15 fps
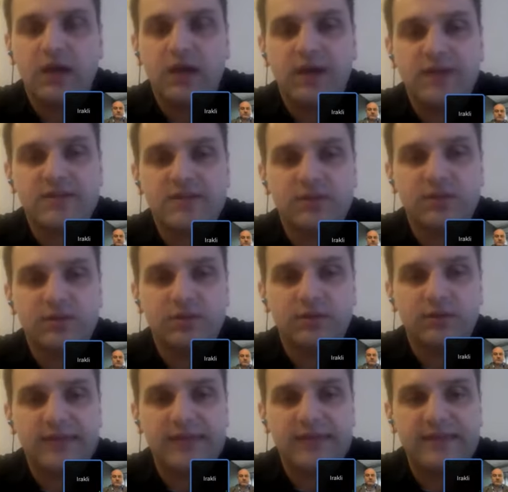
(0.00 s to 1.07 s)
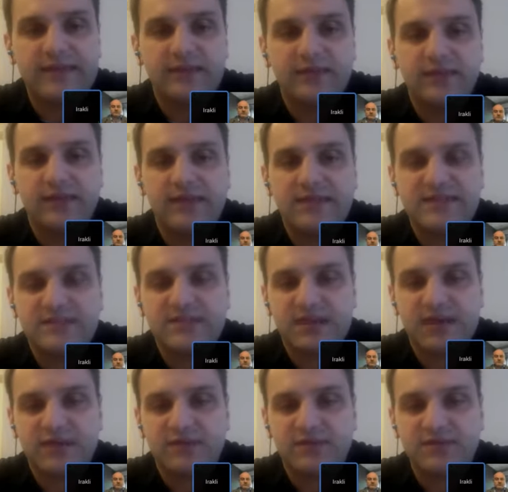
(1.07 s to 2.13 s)
It's called Data on the
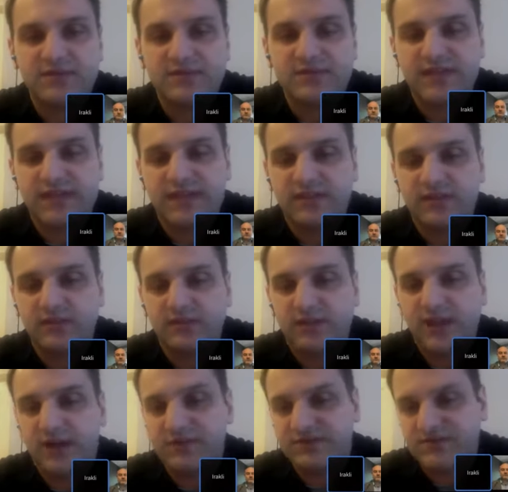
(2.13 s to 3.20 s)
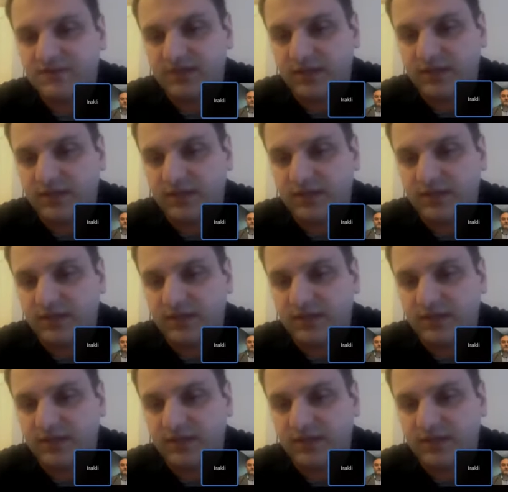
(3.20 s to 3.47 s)
Inside versus Data on the Outside.